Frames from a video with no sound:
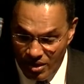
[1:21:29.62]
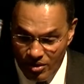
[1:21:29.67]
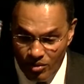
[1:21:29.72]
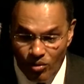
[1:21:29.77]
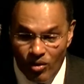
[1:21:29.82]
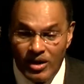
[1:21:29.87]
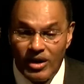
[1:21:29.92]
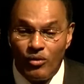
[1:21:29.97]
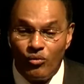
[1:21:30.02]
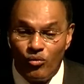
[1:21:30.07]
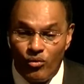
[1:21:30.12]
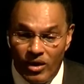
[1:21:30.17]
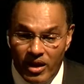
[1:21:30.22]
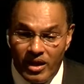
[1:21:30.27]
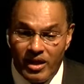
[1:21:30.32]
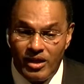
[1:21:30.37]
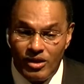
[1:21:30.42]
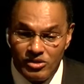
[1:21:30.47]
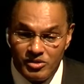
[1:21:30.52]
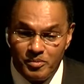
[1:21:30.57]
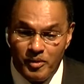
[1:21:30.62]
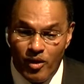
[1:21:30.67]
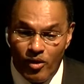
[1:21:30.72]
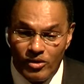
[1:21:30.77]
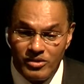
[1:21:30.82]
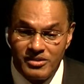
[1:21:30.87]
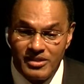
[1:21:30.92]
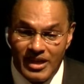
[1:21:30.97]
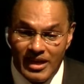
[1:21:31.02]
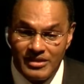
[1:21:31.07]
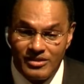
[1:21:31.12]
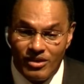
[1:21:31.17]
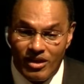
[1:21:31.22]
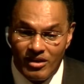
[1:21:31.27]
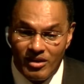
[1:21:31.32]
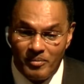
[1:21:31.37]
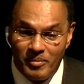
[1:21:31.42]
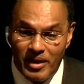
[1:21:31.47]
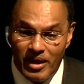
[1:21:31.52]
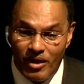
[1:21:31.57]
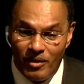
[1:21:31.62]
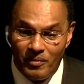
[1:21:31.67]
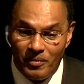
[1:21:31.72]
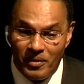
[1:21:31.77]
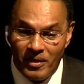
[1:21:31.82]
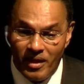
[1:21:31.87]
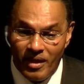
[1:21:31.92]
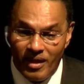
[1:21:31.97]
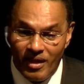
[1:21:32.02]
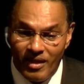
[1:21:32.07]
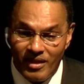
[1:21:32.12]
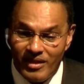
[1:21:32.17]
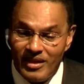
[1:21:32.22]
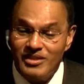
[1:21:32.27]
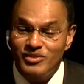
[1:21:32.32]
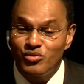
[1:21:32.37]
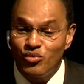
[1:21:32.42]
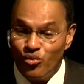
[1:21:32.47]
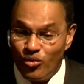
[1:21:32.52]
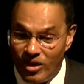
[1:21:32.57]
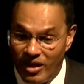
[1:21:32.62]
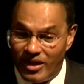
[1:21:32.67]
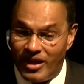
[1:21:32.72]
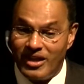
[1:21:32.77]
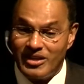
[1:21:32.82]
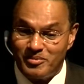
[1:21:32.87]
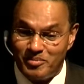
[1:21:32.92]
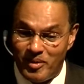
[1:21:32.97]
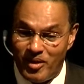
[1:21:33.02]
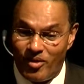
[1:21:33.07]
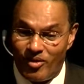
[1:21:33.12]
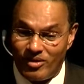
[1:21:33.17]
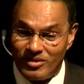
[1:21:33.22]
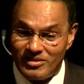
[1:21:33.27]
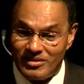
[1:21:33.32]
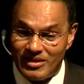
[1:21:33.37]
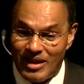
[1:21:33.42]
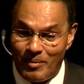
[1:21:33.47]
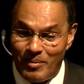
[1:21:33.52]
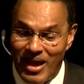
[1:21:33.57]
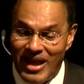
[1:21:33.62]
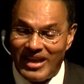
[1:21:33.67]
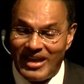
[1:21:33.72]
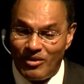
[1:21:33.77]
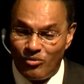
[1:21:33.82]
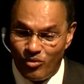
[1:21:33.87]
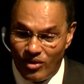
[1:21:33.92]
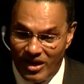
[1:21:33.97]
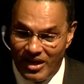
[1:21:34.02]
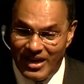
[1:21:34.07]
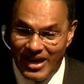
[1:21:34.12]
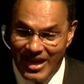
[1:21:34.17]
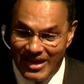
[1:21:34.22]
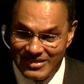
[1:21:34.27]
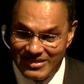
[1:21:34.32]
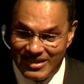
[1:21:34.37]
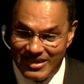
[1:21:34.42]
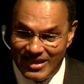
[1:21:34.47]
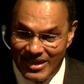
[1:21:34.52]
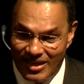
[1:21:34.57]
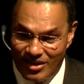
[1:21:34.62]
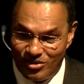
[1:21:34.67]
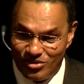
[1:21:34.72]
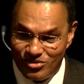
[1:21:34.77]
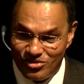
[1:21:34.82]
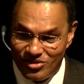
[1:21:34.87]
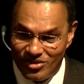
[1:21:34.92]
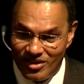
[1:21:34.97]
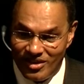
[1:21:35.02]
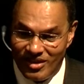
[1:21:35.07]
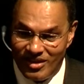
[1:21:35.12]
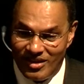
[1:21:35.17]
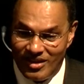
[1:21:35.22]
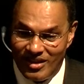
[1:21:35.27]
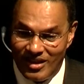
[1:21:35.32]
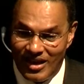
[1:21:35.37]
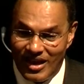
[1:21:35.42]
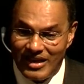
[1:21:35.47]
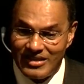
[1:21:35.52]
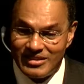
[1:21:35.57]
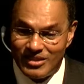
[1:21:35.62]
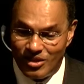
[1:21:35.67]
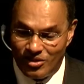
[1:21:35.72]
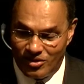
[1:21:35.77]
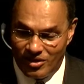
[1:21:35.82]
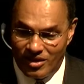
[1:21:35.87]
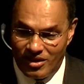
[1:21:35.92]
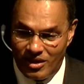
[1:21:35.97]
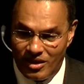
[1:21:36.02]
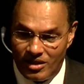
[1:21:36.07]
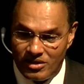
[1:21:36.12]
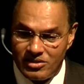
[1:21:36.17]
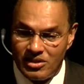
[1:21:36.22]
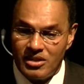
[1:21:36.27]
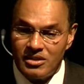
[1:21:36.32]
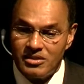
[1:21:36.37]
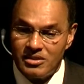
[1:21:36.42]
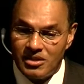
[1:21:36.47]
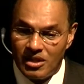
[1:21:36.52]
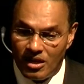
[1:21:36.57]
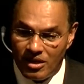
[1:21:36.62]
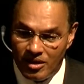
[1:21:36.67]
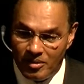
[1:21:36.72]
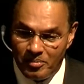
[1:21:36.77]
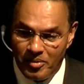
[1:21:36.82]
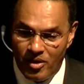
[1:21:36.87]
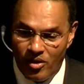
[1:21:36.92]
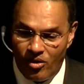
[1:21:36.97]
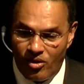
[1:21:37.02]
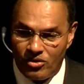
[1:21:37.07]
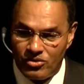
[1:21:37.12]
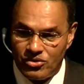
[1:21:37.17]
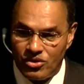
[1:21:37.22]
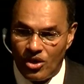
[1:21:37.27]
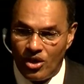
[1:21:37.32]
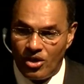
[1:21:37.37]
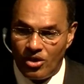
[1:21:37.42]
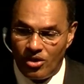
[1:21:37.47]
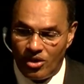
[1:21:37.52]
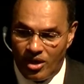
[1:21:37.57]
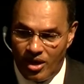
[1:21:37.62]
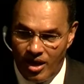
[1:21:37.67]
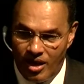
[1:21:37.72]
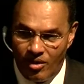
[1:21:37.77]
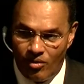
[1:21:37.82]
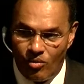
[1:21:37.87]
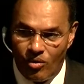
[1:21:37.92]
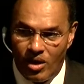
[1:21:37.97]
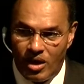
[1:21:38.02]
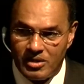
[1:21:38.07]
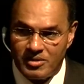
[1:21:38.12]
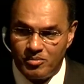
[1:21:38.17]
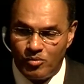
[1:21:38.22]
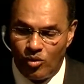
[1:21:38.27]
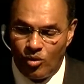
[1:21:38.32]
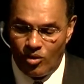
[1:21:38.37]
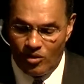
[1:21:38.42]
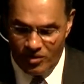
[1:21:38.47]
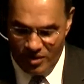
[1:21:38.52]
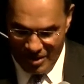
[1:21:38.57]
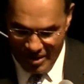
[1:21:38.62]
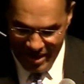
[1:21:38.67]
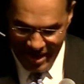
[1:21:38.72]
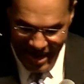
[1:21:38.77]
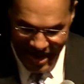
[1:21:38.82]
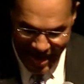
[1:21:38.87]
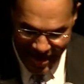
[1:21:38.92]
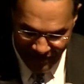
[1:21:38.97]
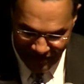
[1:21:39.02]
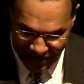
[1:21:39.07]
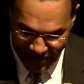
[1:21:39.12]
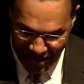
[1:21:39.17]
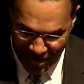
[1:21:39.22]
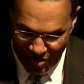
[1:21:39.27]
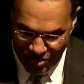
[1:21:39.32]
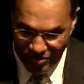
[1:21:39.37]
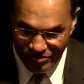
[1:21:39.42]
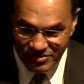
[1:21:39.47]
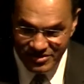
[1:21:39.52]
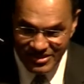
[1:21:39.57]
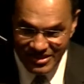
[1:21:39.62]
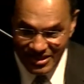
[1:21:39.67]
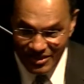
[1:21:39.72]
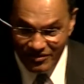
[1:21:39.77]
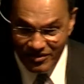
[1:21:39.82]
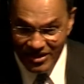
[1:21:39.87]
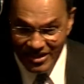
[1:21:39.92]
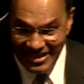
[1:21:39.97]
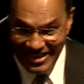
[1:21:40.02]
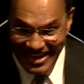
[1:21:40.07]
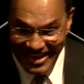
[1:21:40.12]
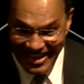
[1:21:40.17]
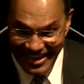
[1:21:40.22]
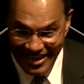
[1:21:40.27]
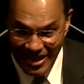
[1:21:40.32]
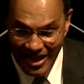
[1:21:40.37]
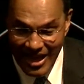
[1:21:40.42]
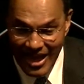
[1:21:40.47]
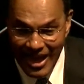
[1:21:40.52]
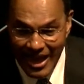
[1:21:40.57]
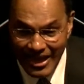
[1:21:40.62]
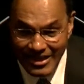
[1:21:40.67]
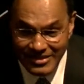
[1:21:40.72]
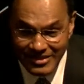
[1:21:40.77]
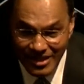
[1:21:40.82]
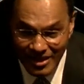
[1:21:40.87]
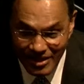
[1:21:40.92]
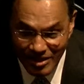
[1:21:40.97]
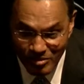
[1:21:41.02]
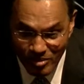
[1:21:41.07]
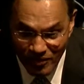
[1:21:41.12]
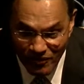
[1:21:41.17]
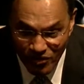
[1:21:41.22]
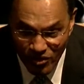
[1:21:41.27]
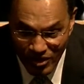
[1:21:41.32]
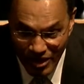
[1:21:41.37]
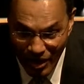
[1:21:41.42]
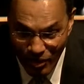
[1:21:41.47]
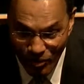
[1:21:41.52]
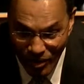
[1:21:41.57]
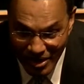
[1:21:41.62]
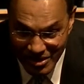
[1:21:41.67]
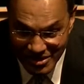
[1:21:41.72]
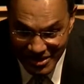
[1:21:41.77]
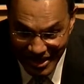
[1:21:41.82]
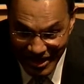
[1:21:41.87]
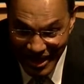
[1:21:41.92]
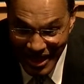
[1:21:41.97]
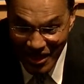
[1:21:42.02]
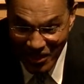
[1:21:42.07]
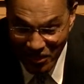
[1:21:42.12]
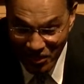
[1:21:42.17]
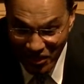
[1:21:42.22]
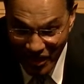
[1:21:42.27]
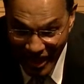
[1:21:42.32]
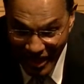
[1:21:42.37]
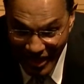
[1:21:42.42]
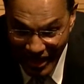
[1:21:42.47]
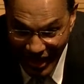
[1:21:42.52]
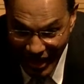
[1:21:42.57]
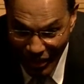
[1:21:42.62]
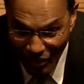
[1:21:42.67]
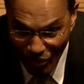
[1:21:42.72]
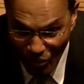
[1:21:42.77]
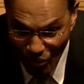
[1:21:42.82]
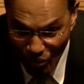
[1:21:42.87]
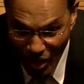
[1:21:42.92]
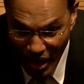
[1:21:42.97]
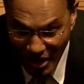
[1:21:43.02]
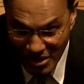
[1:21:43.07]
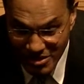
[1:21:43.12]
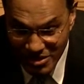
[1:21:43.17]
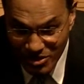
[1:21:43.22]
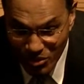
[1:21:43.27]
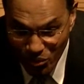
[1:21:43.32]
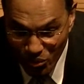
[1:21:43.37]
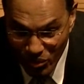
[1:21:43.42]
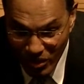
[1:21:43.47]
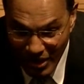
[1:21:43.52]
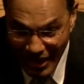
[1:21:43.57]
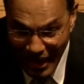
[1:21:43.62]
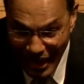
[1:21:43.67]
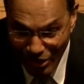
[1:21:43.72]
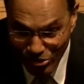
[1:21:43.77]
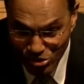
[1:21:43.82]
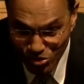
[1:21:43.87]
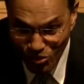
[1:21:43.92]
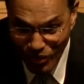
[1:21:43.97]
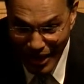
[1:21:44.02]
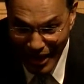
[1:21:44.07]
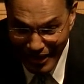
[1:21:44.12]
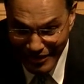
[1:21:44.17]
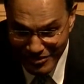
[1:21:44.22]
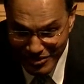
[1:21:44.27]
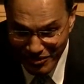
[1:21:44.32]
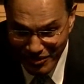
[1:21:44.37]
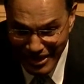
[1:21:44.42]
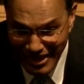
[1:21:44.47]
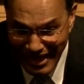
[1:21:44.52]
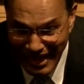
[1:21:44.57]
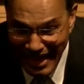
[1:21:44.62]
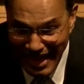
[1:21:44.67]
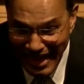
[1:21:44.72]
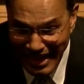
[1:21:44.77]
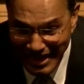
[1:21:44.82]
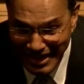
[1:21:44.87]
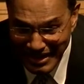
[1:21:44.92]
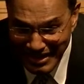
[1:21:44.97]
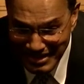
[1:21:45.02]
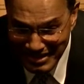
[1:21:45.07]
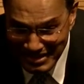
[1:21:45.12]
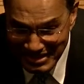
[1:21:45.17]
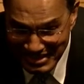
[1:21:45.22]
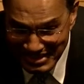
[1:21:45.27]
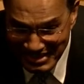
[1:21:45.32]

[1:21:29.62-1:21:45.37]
The one that really kills parents that I talk about, this really gets parents. I mean, I get really nasty letters. I tell the kids, tell your parents you can't watch more than a half an hour of TV a night and tell them if you're not watching it, they can't watch the Real Housewives of Atlanta.